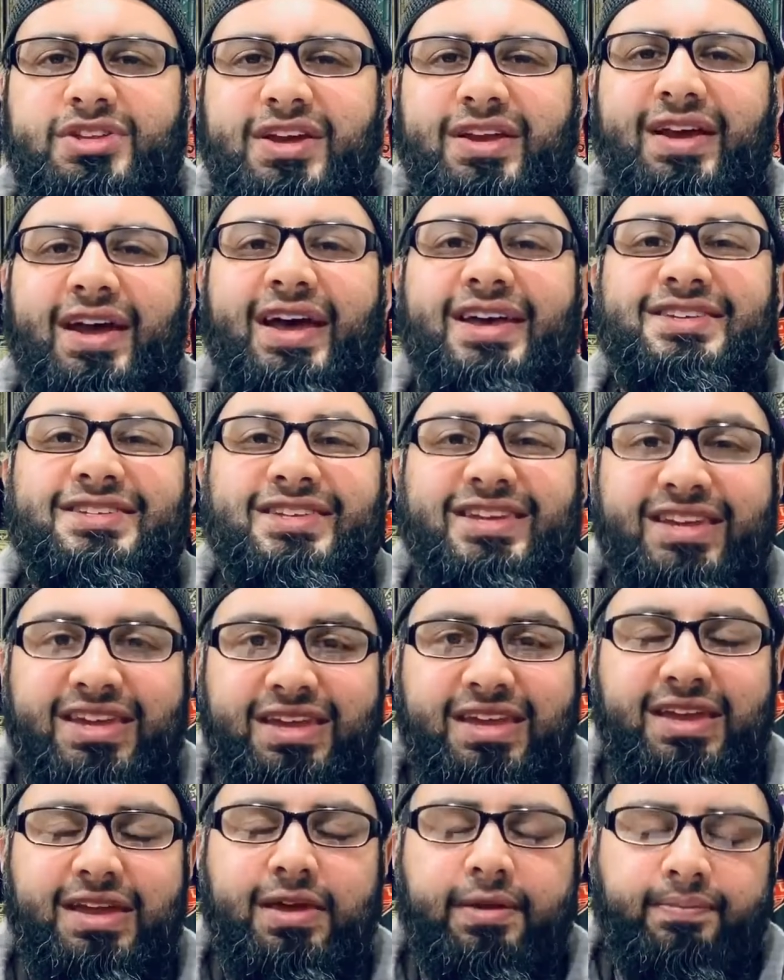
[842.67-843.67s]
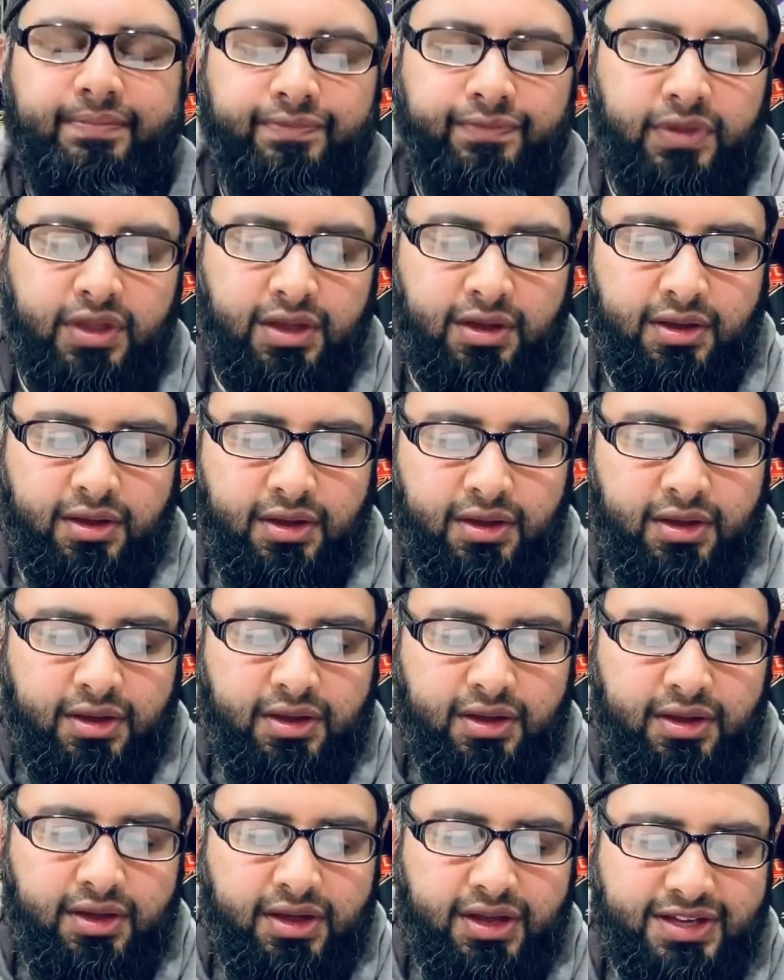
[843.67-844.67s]
as he,
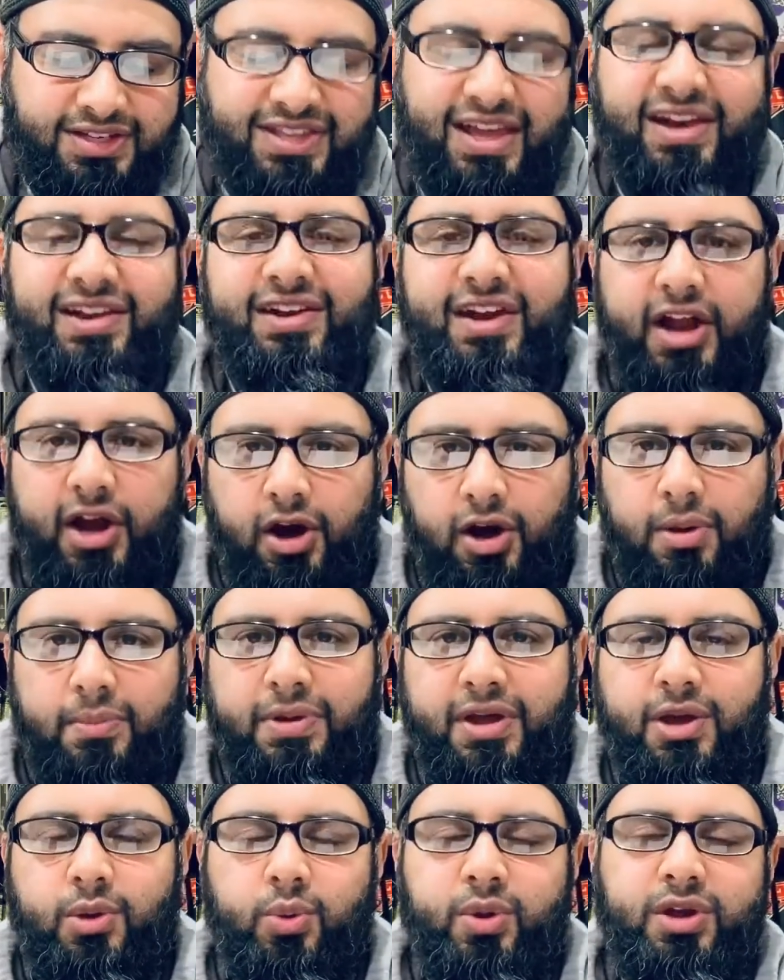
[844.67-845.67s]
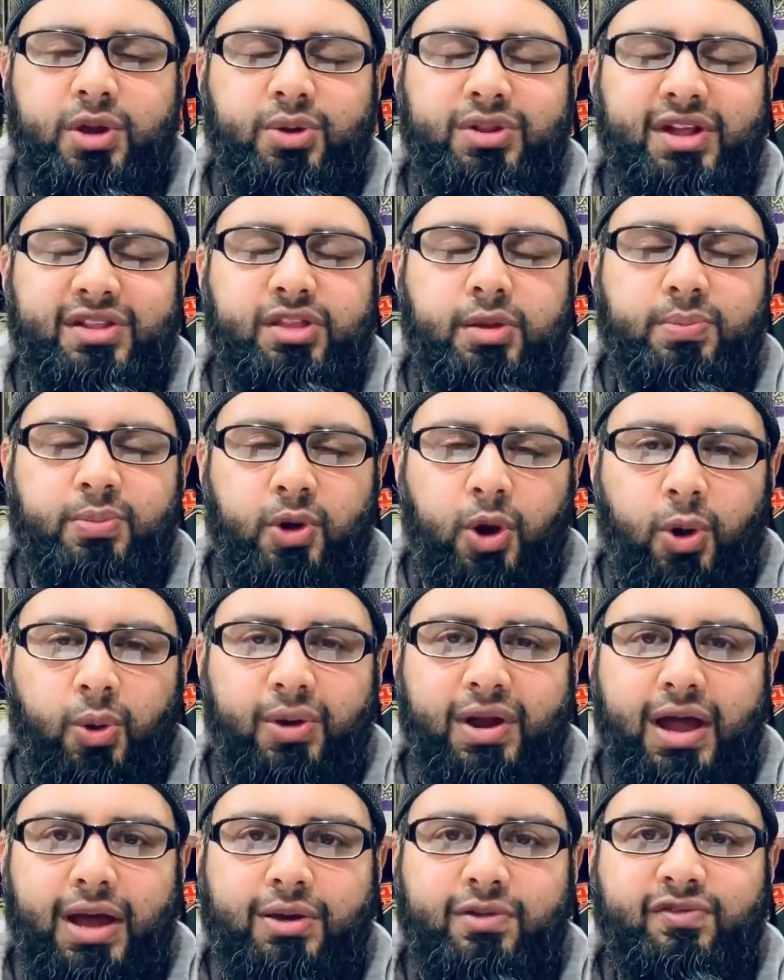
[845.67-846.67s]
is that in Arabic, we know that the
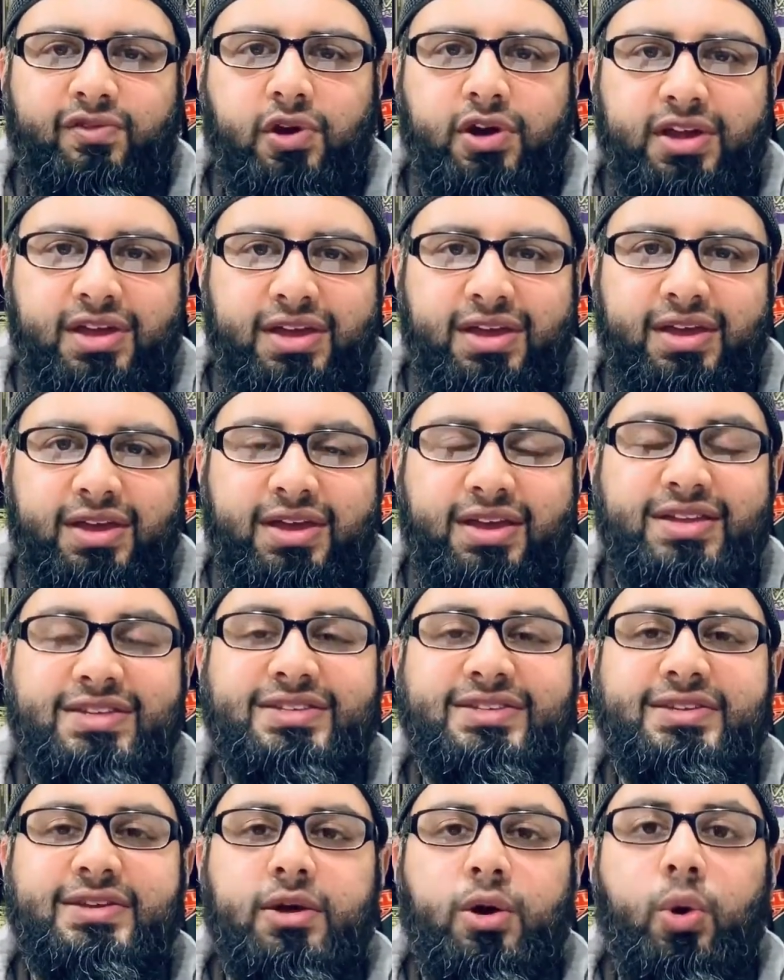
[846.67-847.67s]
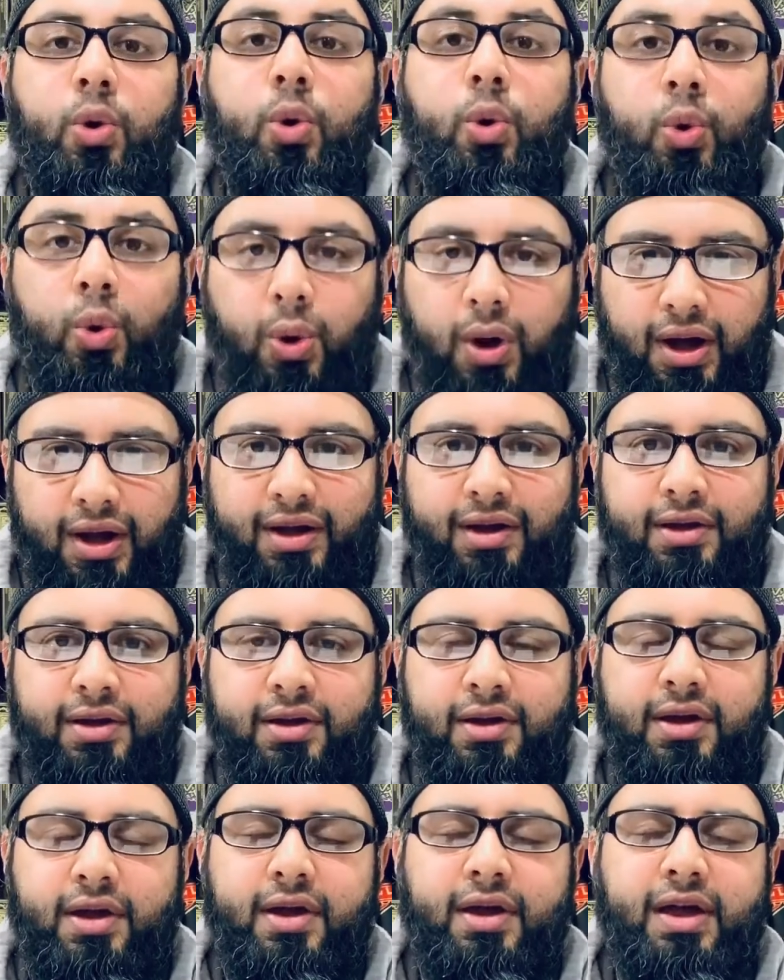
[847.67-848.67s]
pronoun for he is huwa,
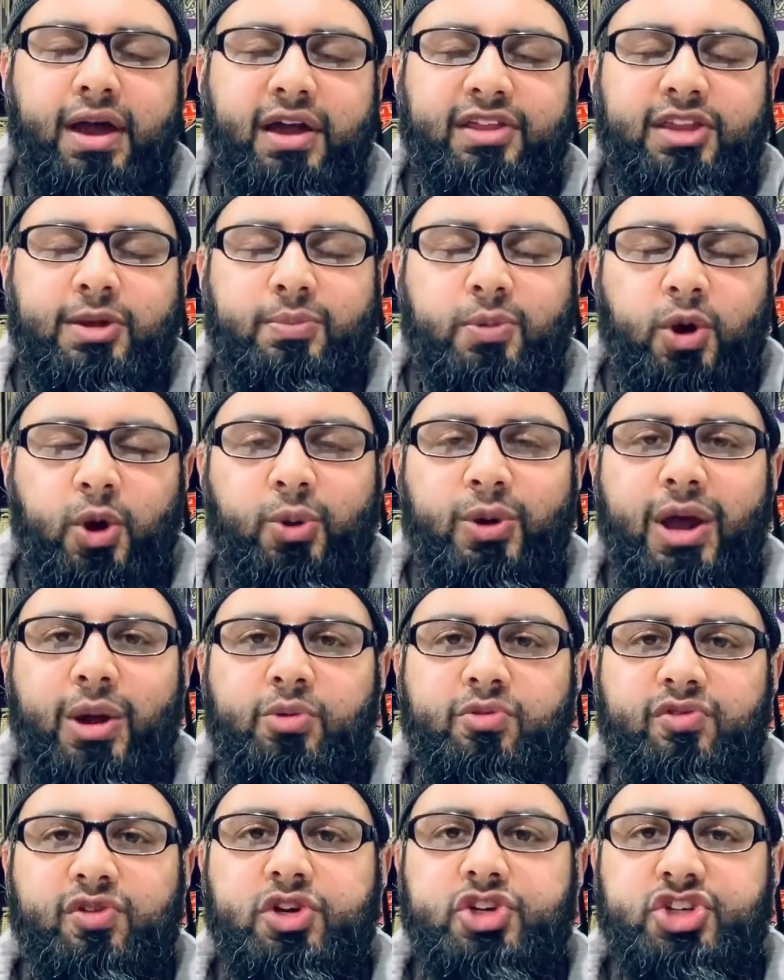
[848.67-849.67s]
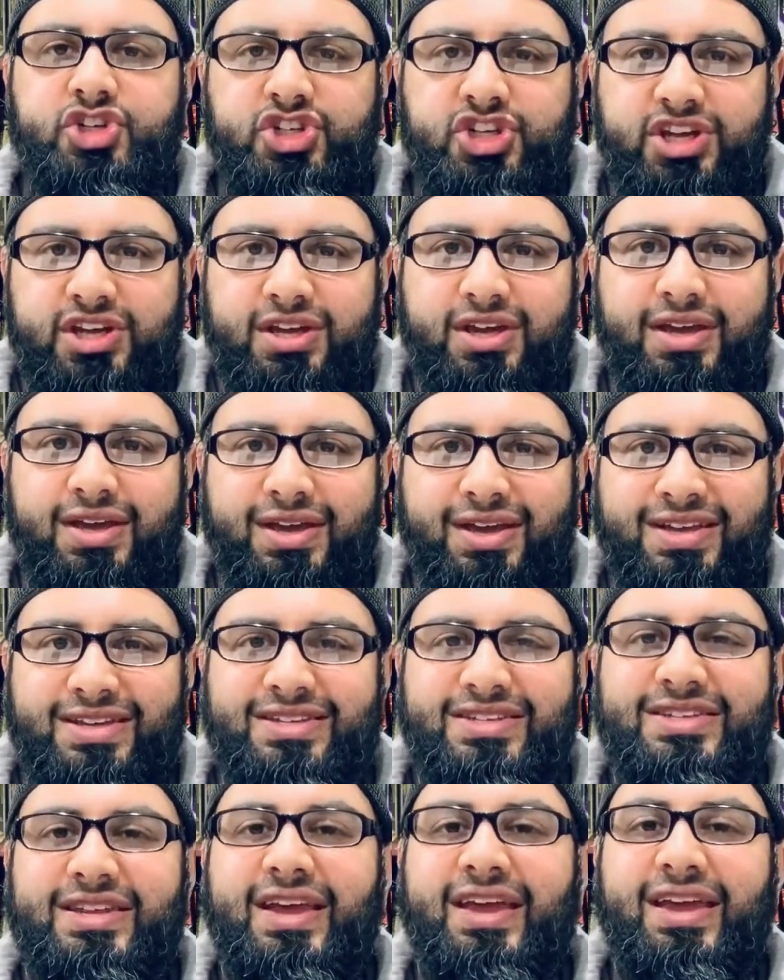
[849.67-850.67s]
and the pronoun for she
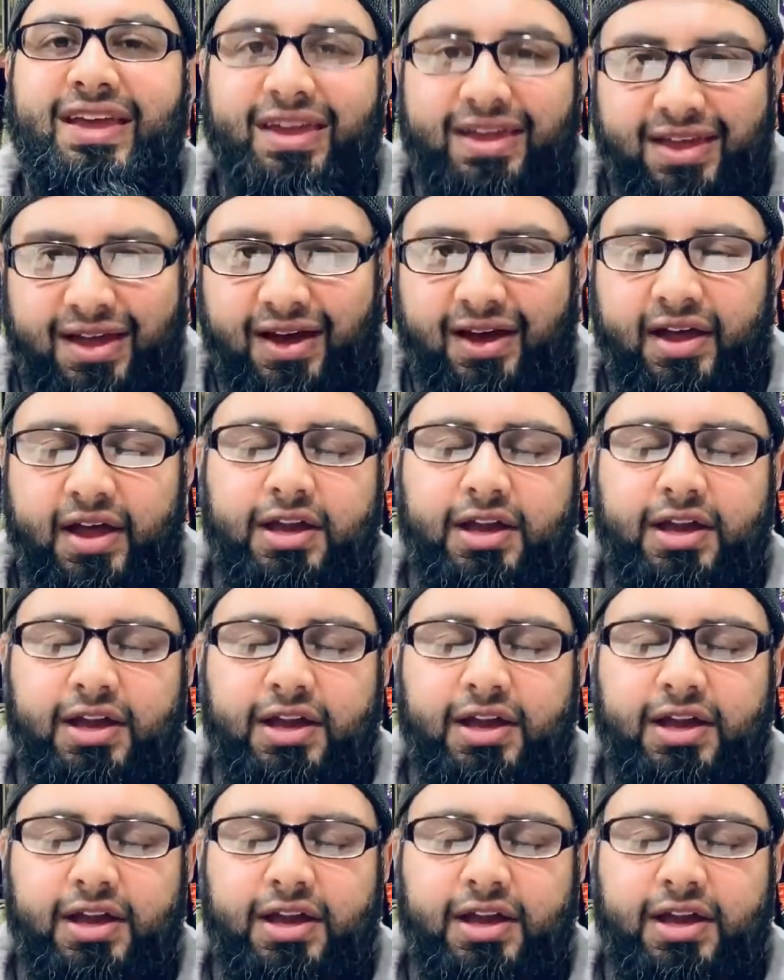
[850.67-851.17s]
is hiya.